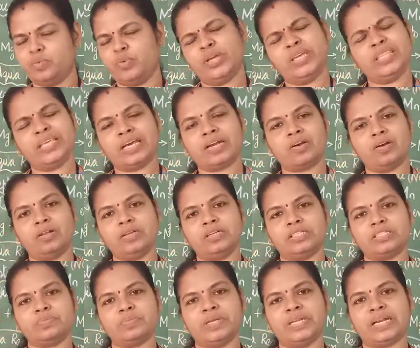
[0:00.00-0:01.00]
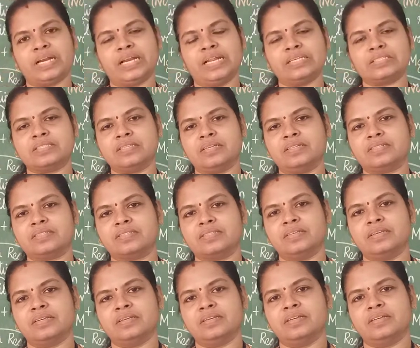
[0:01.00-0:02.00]
Why they are called as mineral acids?
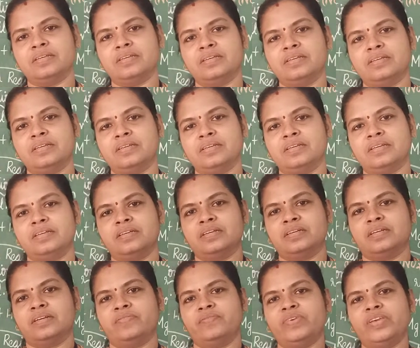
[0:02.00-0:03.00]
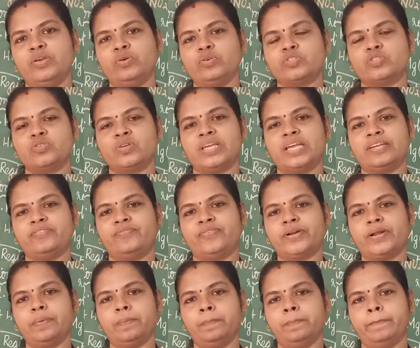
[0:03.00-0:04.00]
We used to get from